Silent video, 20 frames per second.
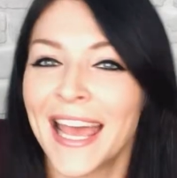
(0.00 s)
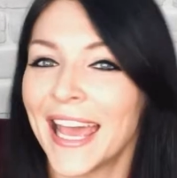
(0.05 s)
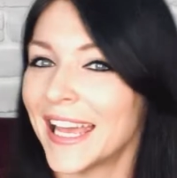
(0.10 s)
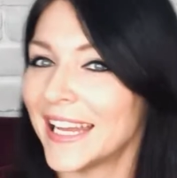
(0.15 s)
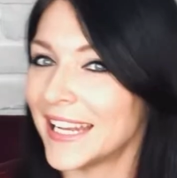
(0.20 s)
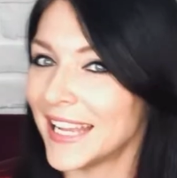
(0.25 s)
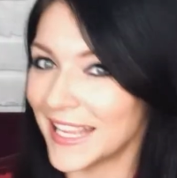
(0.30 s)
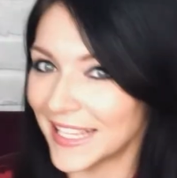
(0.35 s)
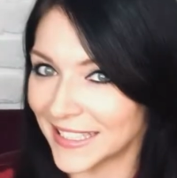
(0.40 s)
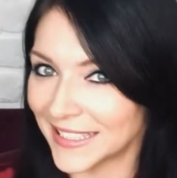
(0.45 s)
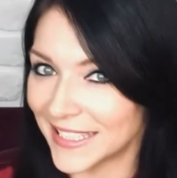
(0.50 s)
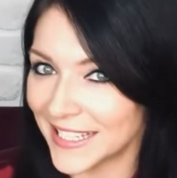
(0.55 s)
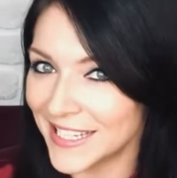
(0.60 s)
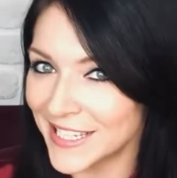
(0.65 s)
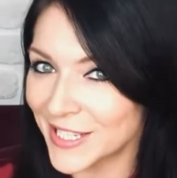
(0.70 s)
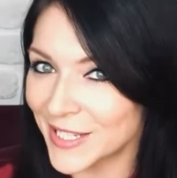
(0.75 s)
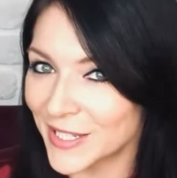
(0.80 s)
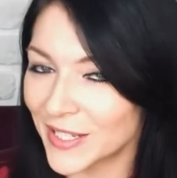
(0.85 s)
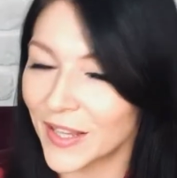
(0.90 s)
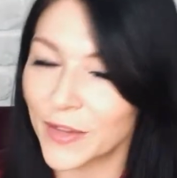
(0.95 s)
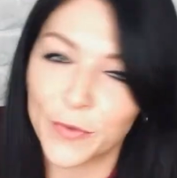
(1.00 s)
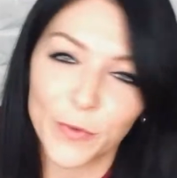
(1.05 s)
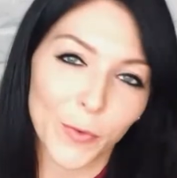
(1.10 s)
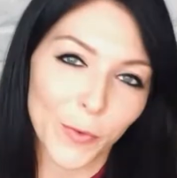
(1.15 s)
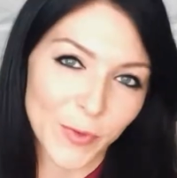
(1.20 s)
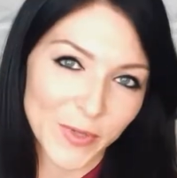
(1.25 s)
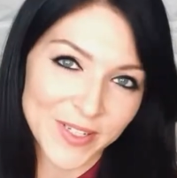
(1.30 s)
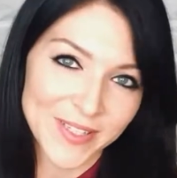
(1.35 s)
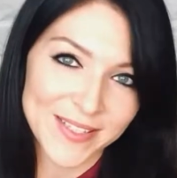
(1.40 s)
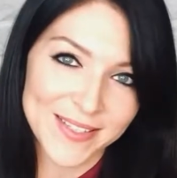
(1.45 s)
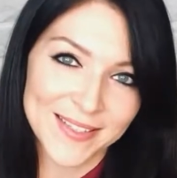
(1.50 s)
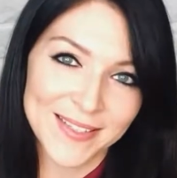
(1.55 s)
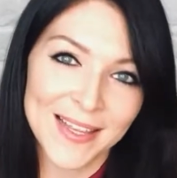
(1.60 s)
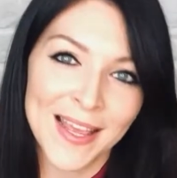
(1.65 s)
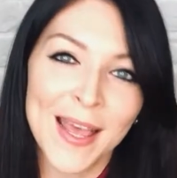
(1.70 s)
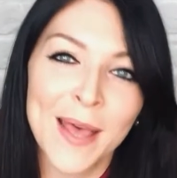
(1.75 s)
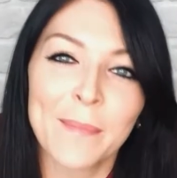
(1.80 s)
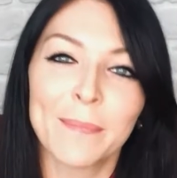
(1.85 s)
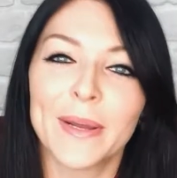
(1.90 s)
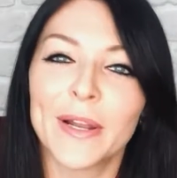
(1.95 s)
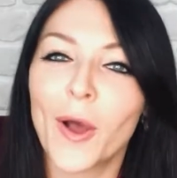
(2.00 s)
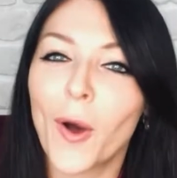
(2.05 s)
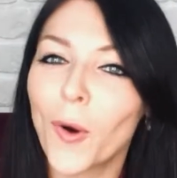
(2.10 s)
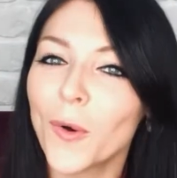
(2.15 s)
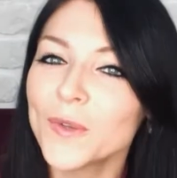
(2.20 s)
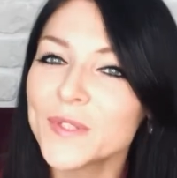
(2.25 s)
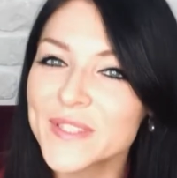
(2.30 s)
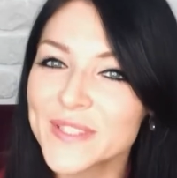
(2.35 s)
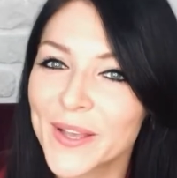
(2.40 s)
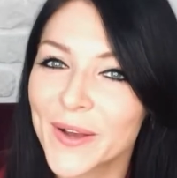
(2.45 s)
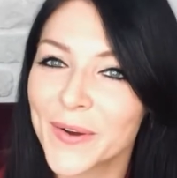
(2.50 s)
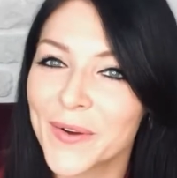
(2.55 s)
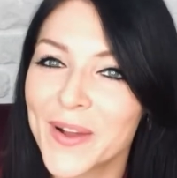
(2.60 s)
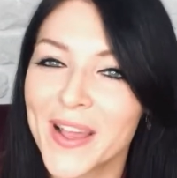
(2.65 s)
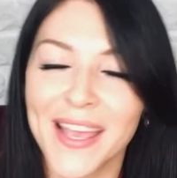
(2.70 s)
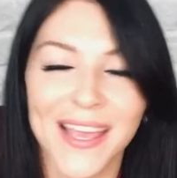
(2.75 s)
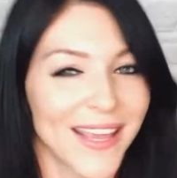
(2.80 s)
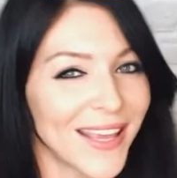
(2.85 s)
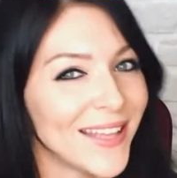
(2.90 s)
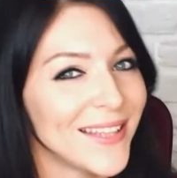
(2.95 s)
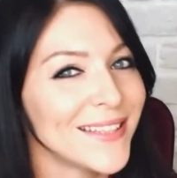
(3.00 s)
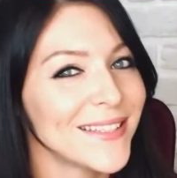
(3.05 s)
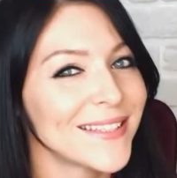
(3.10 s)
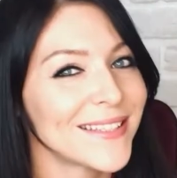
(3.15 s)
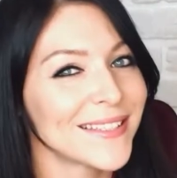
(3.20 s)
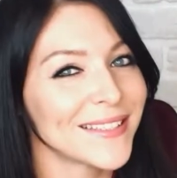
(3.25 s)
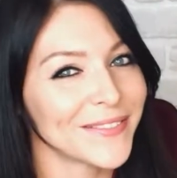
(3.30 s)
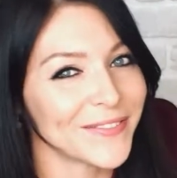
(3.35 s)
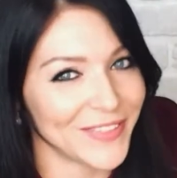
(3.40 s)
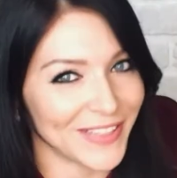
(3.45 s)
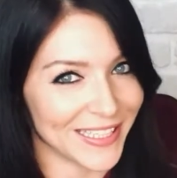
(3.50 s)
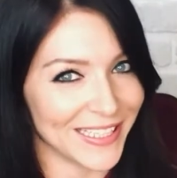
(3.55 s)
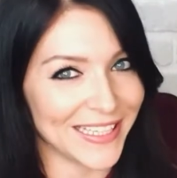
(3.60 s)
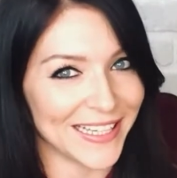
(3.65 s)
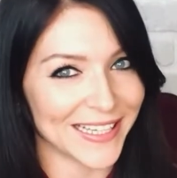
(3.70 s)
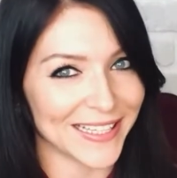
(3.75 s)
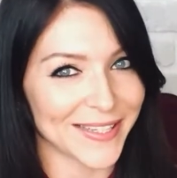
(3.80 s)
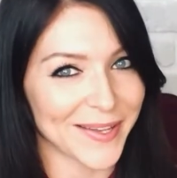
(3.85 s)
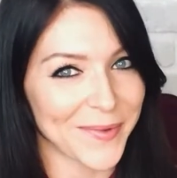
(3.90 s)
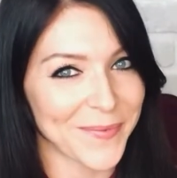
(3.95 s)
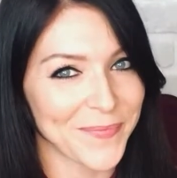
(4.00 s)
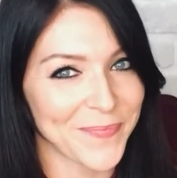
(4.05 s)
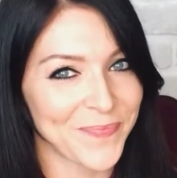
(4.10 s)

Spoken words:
in English, of course, but also in Slovenian.